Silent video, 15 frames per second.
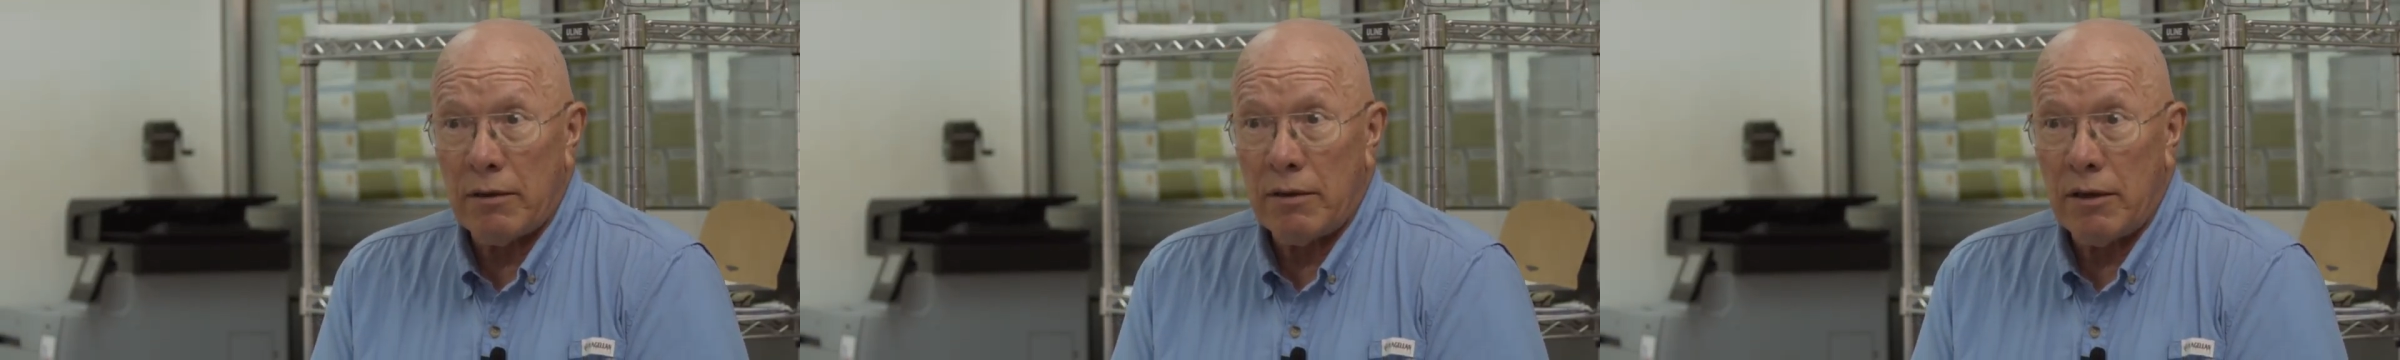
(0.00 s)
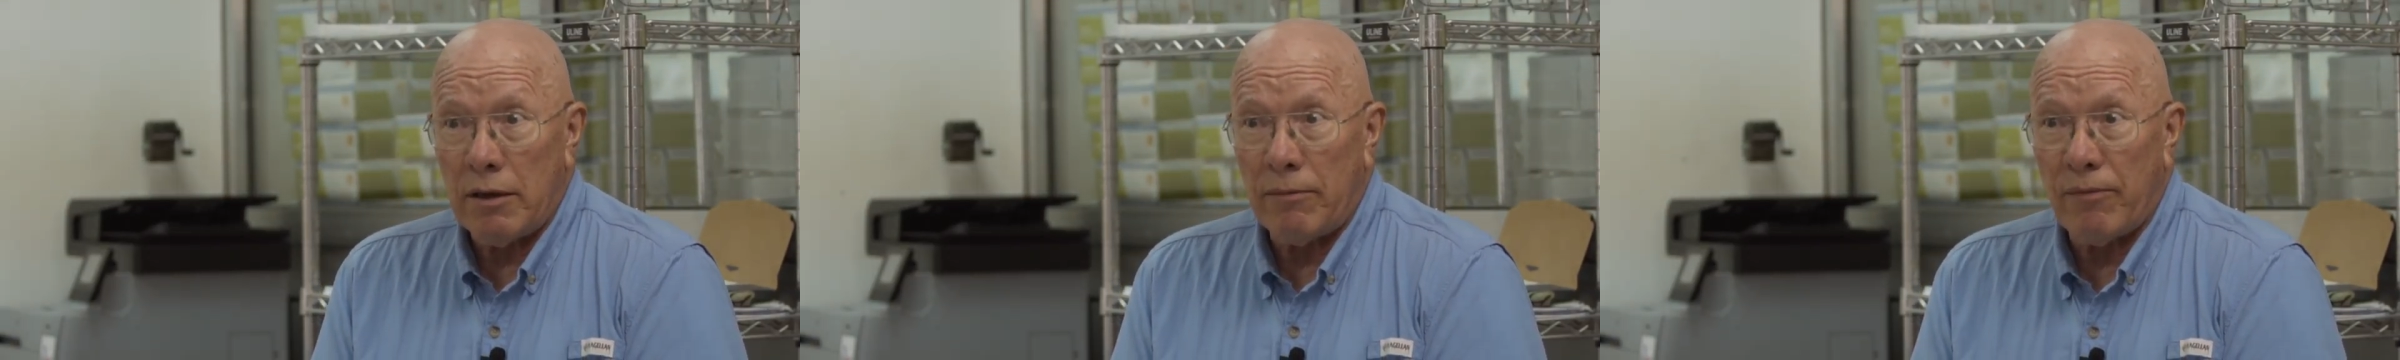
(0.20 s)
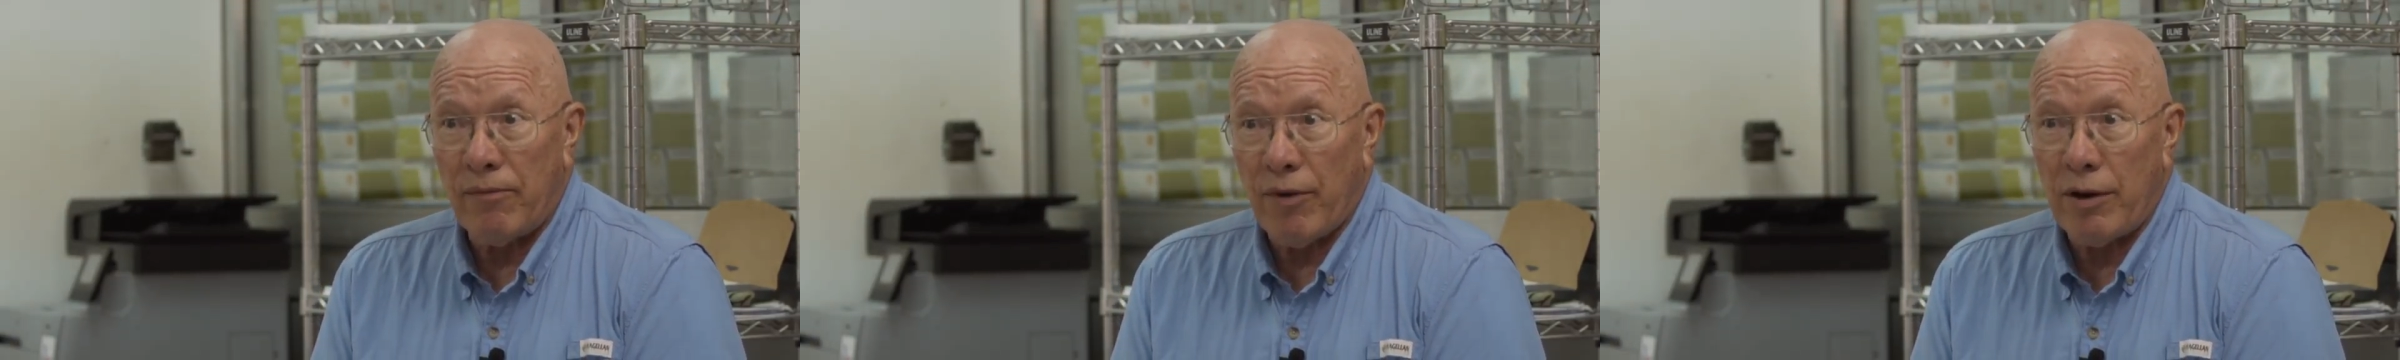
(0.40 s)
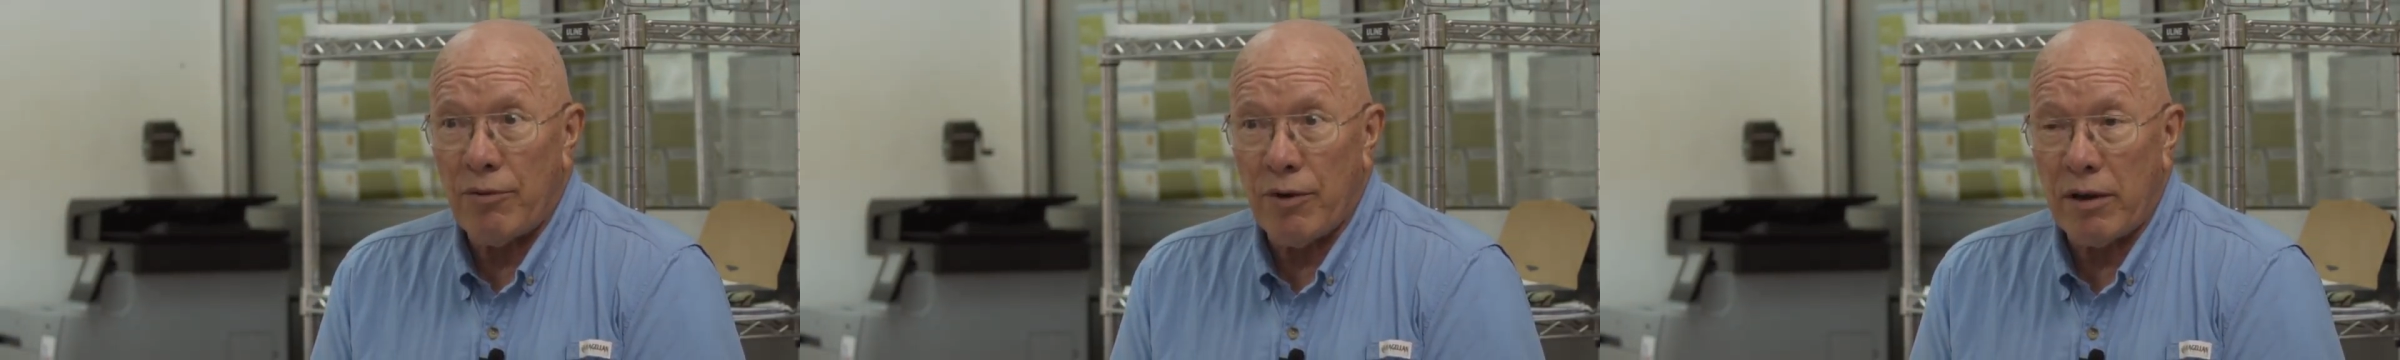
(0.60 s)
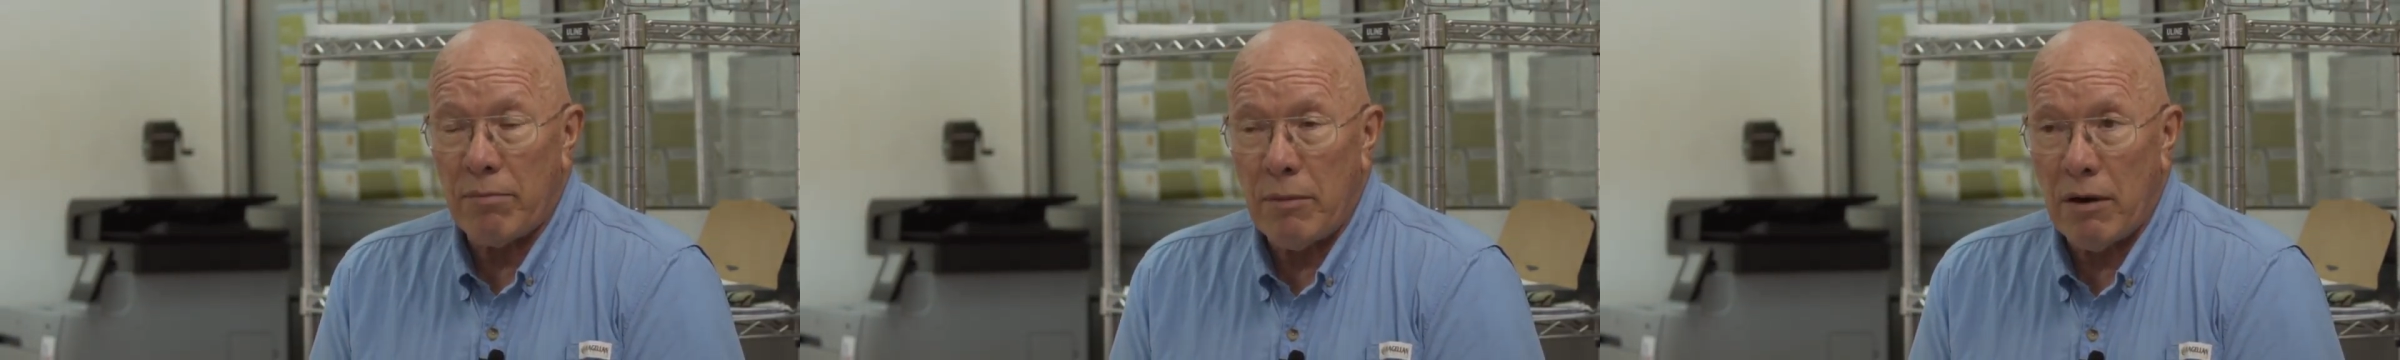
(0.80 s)
in
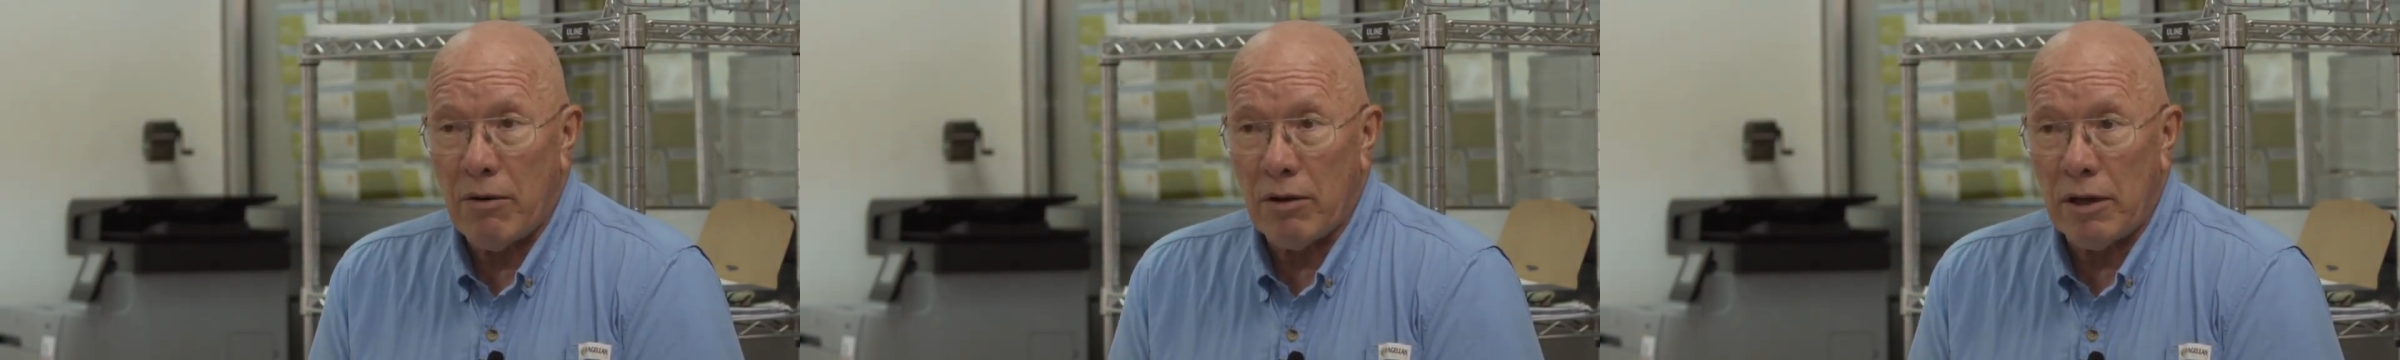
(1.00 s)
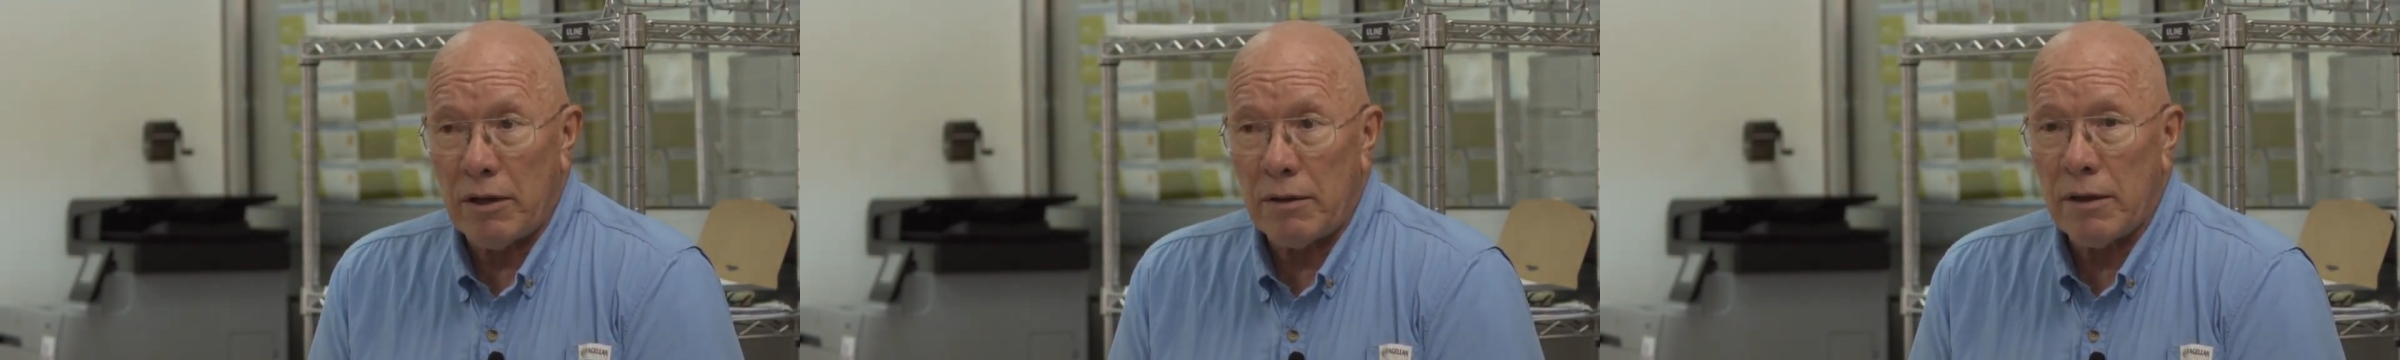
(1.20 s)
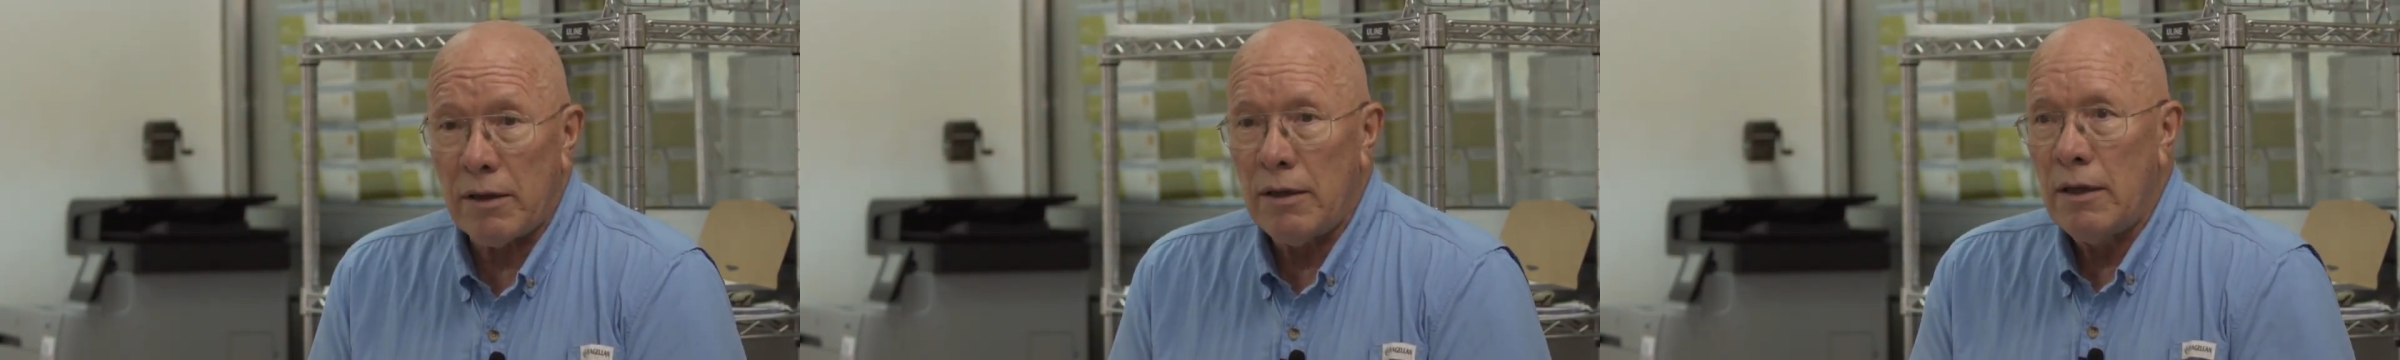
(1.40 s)
Frederick, Maryland.